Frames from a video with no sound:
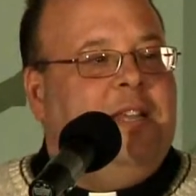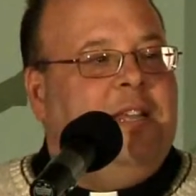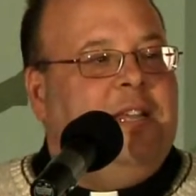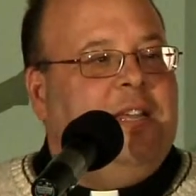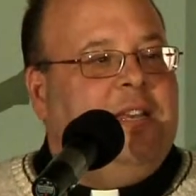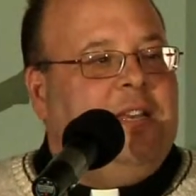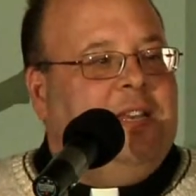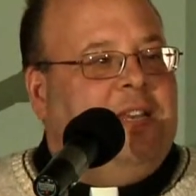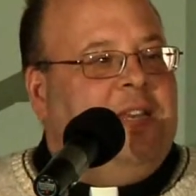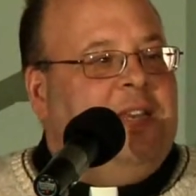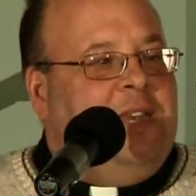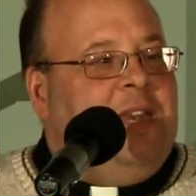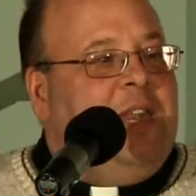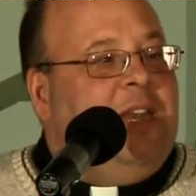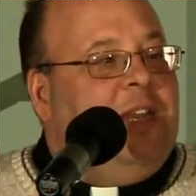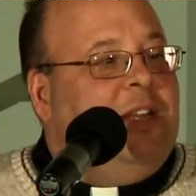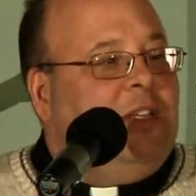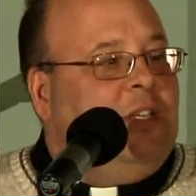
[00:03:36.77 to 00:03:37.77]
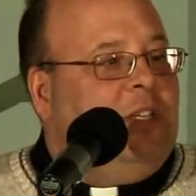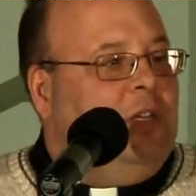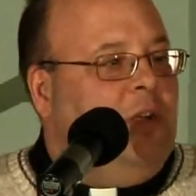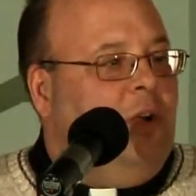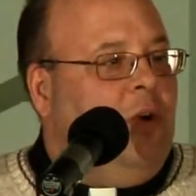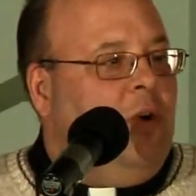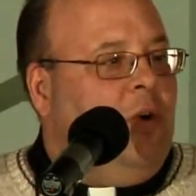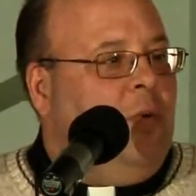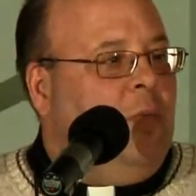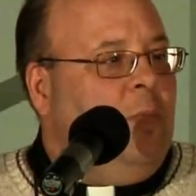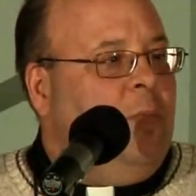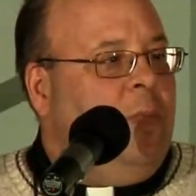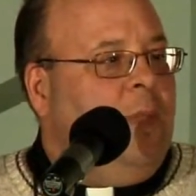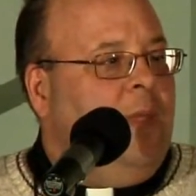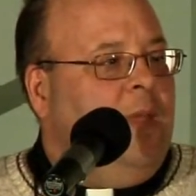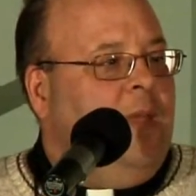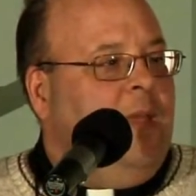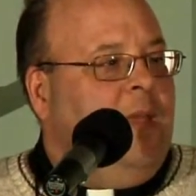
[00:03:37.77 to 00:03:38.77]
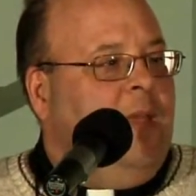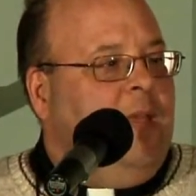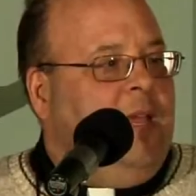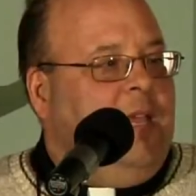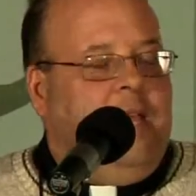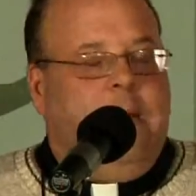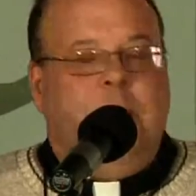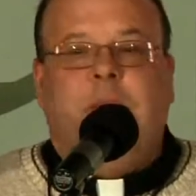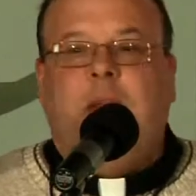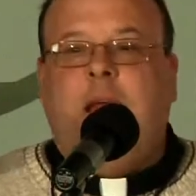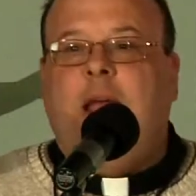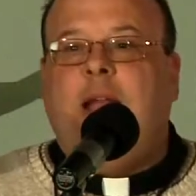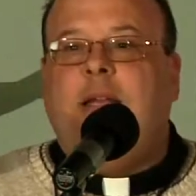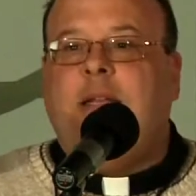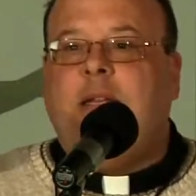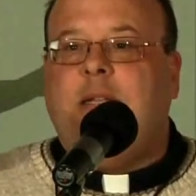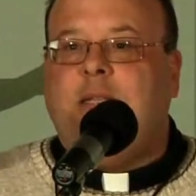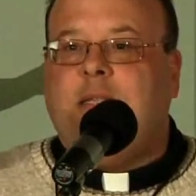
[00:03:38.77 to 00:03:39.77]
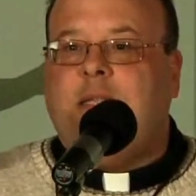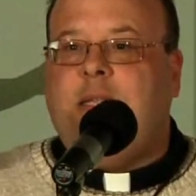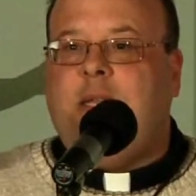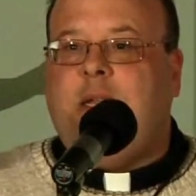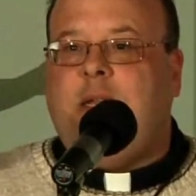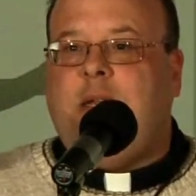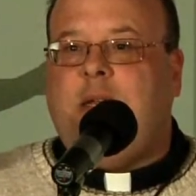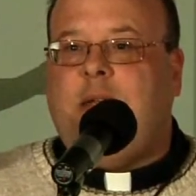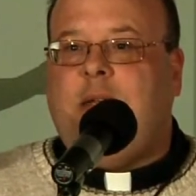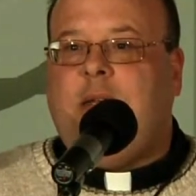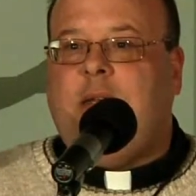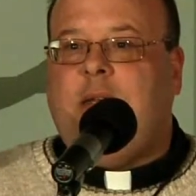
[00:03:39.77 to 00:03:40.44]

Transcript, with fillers: it needed to go, he planted a seed.